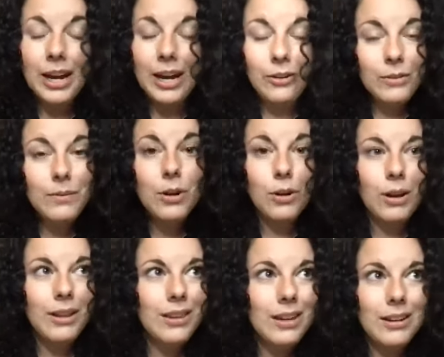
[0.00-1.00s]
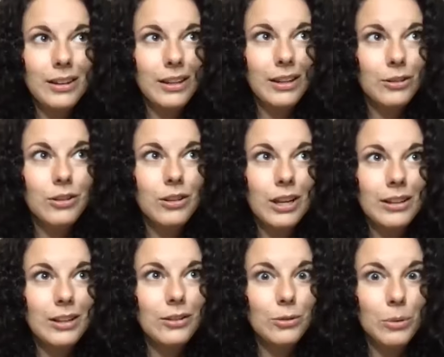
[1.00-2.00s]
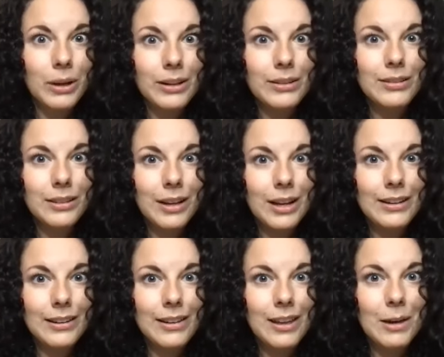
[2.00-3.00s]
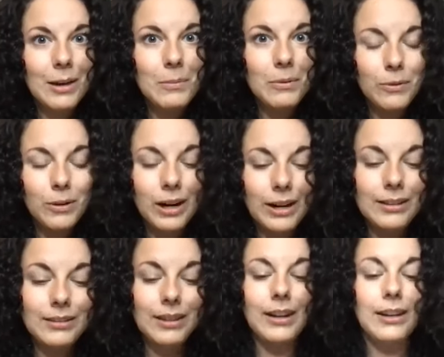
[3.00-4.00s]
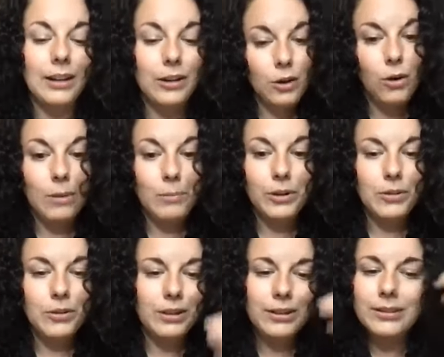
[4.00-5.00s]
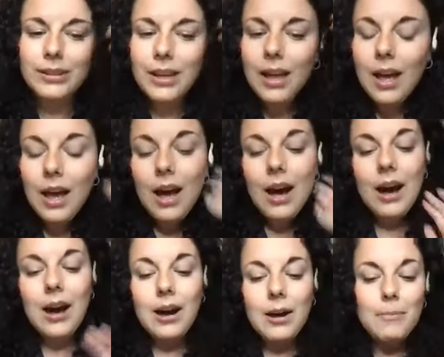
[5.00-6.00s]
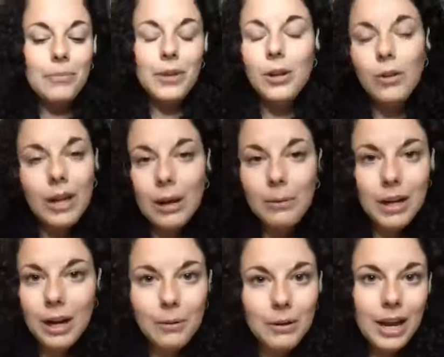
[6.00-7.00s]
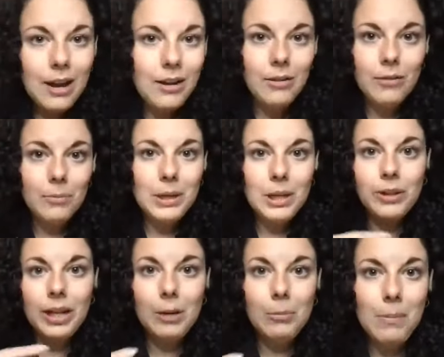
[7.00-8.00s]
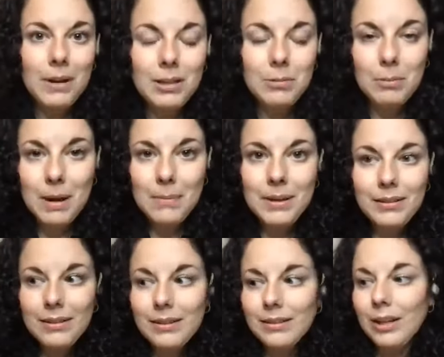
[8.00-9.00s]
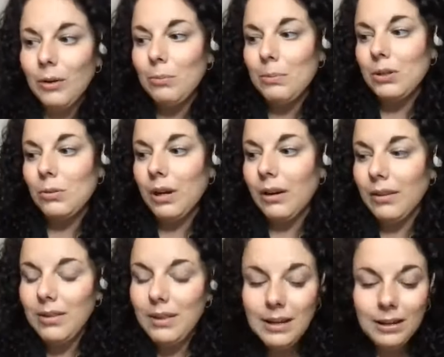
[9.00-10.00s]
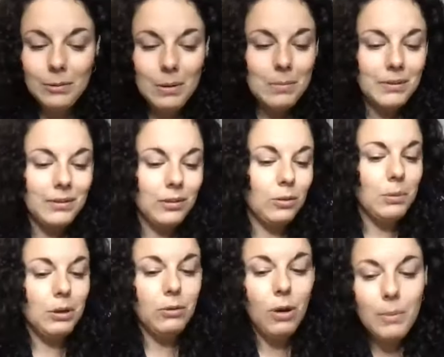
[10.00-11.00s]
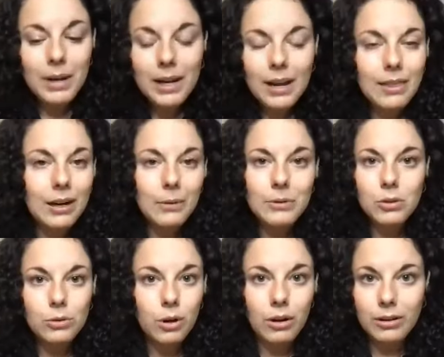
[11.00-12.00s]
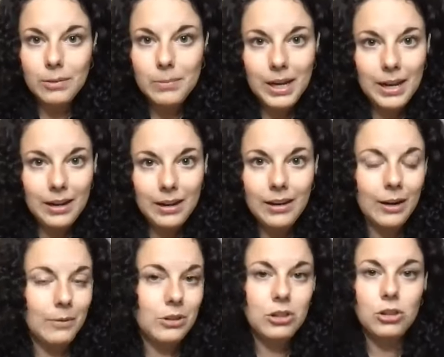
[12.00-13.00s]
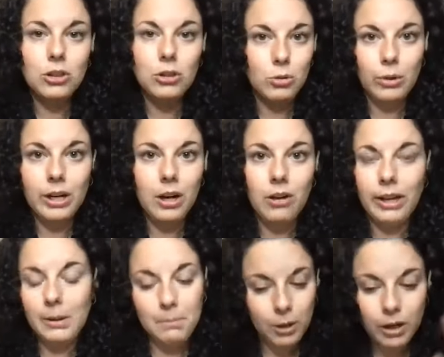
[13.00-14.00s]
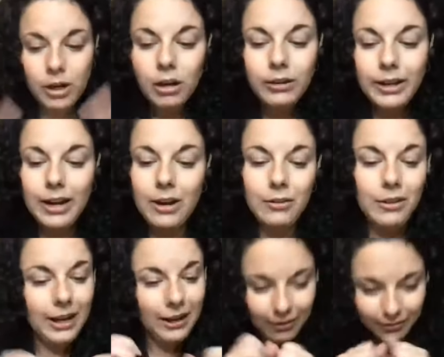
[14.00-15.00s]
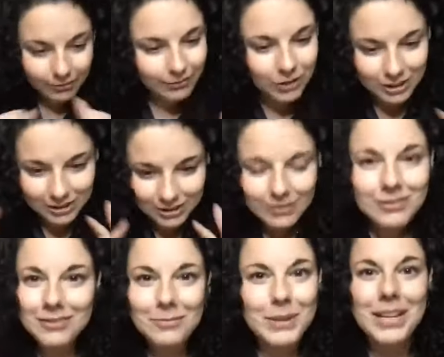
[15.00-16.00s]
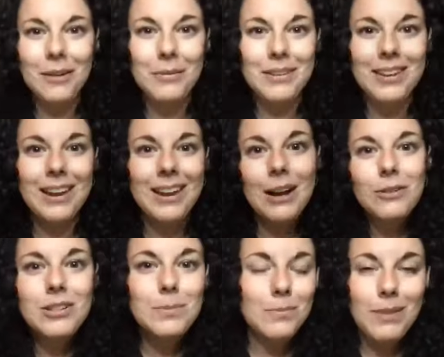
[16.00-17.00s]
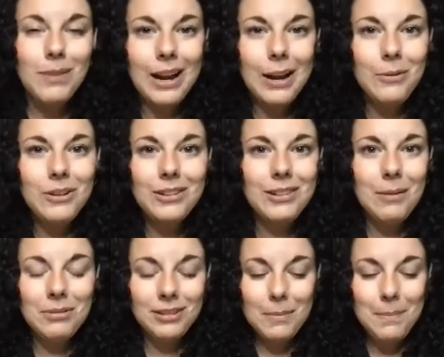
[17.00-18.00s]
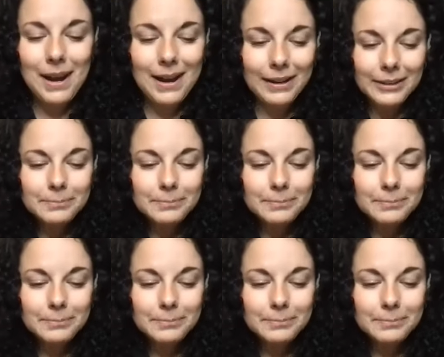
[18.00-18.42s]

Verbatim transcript: I don't even know. I think like at least twice I did that before I decided, like, no, I'm going to do this um, you know, and I would I would have be creating momentum in my business, and I would be doing all the things, and my business would be growing, and then I would just crawl into my head, and I would just destroy it all, like burn it all down, like just be done with it, and I would just and I would just step step back.